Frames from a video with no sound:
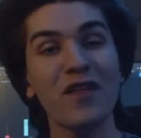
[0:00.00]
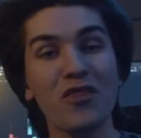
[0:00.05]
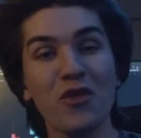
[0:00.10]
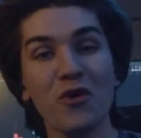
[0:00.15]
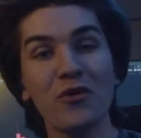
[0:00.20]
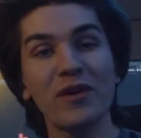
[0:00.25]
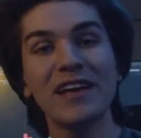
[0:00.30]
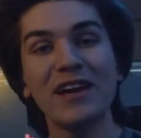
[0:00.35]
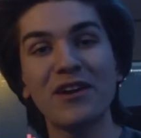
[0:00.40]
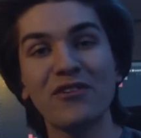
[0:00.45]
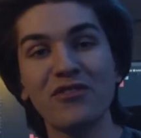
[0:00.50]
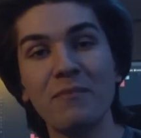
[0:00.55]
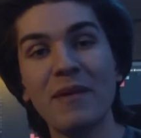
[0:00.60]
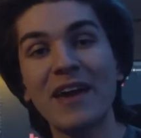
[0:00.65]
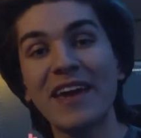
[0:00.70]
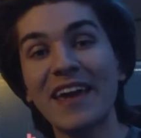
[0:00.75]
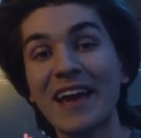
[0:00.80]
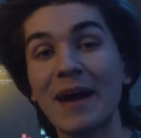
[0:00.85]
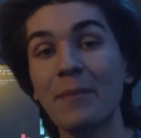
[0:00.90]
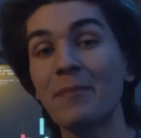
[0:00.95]
30 years
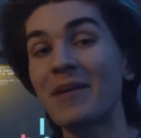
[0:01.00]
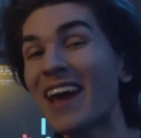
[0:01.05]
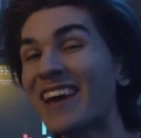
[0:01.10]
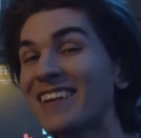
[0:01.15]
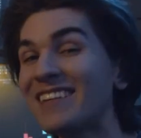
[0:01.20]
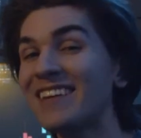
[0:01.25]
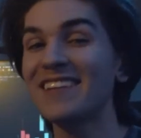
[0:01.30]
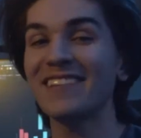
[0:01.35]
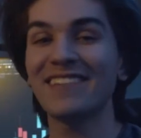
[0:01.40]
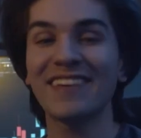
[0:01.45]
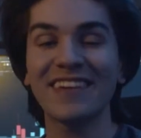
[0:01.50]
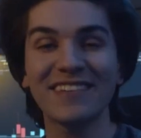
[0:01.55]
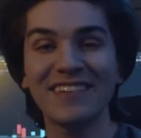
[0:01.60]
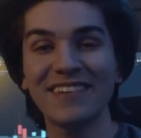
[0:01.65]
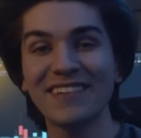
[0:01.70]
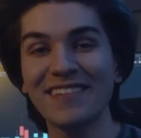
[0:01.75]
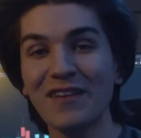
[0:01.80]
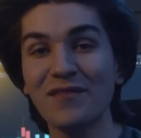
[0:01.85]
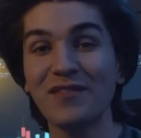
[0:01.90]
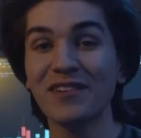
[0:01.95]
making up
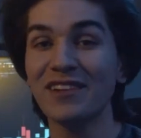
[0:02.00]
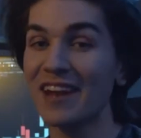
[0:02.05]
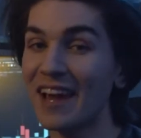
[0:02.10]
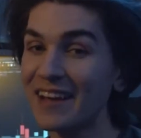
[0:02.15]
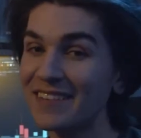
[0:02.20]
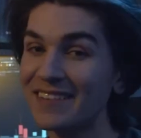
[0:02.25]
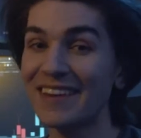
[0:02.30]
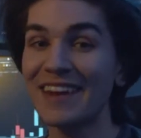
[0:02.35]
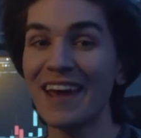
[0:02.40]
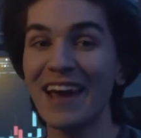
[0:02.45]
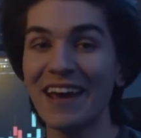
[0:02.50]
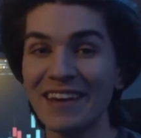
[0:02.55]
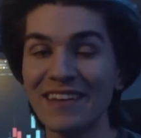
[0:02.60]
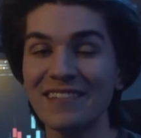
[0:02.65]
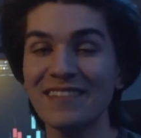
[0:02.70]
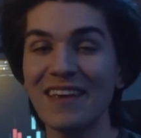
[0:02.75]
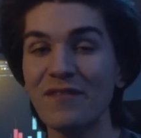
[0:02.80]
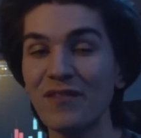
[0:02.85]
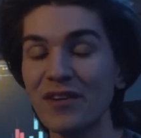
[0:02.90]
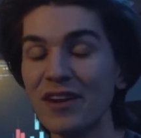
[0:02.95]
1967 to
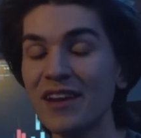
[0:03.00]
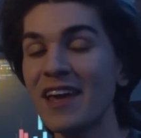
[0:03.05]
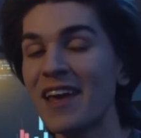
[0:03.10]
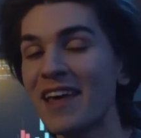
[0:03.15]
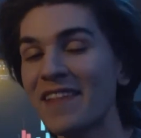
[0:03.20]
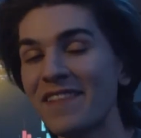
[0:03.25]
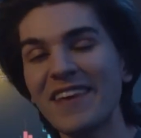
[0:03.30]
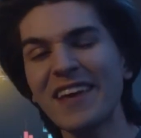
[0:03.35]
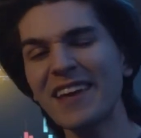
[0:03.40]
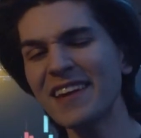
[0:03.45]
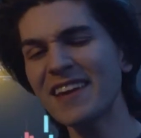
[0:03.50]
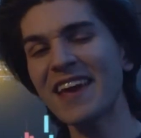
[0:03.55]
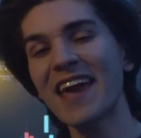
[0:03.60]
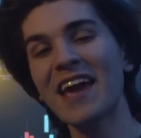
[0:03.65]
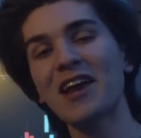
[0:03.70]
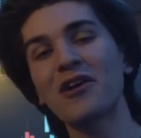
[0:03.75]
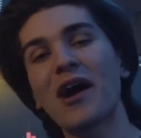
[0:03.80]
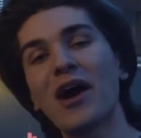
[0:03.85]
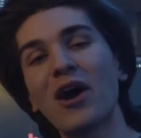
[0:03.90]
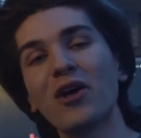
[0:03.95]
1997, the
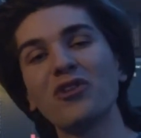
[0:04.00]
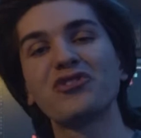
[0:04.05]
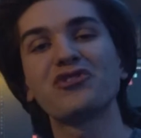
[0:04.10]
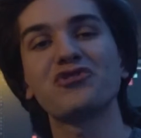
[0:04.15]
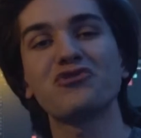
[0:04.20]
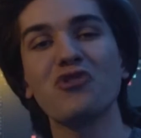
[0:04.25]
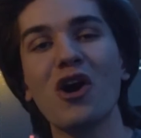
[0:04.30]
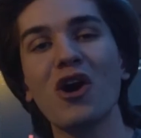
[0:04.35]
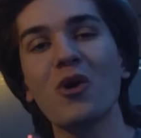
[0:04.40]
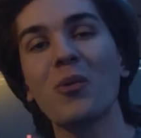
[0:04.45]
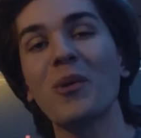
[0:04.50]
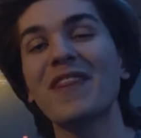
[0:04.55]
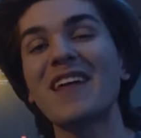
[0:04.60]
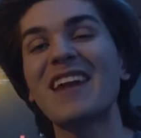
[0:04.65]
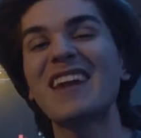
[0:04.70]
indicator held strong with a